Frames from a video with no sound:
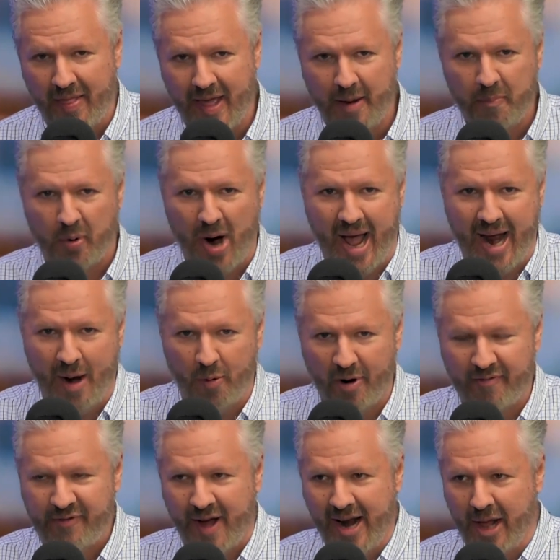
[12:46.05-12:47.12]
And then, Brad, I
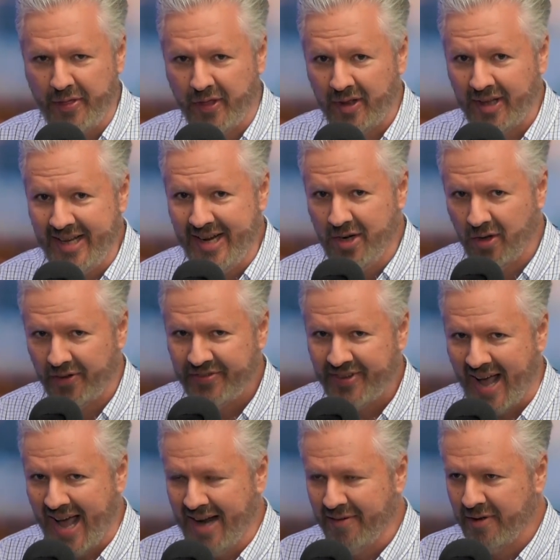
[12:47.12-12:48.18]
want to find out the legal
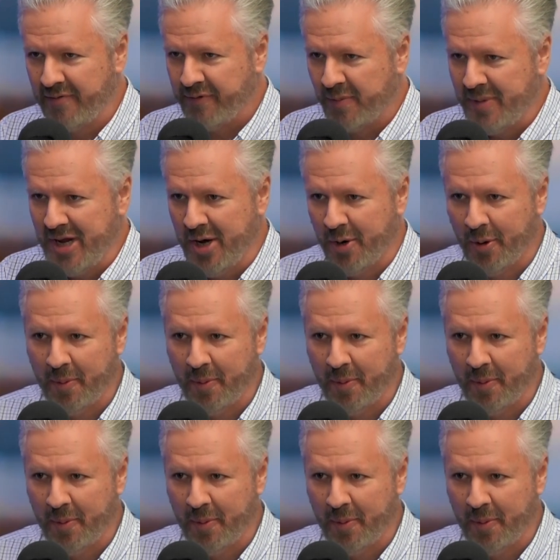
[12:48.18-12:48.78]
side of it from you.